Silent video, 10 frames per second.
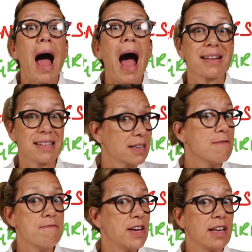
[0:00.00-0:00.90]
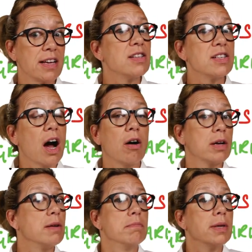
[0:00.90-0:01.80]
at a convenient
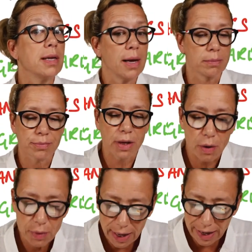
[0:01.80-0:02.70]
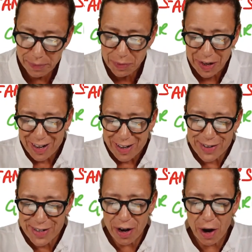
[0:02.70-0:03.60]
time. Yeah, okay.
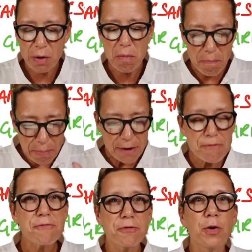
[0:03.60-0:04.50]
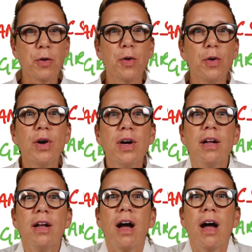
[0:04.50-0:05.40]
So before,
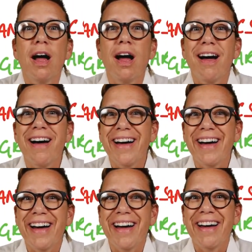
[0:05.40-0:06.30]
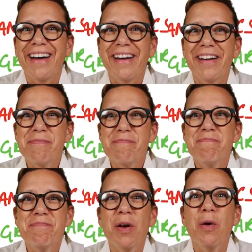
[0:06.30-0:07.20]

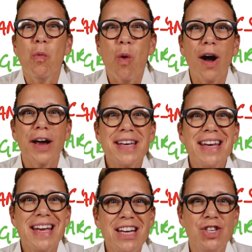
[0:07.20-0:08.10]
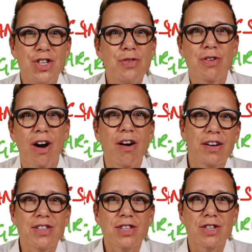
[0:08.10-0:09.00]
what I need you
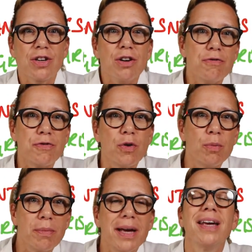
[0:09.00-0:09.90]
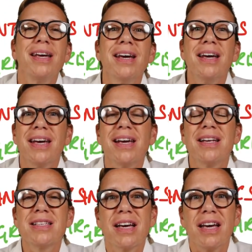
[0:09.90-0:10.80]
guys to do for me
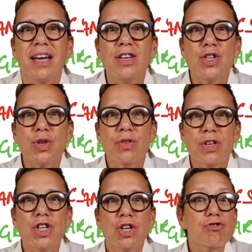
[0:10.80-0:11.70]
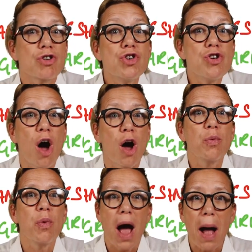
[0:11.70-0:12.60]
is ensure the children
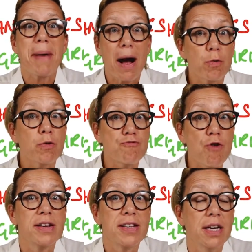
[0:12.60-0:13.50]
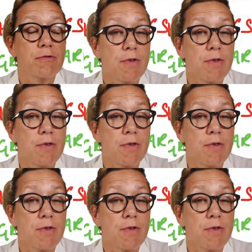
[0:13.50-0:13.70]
know about the writing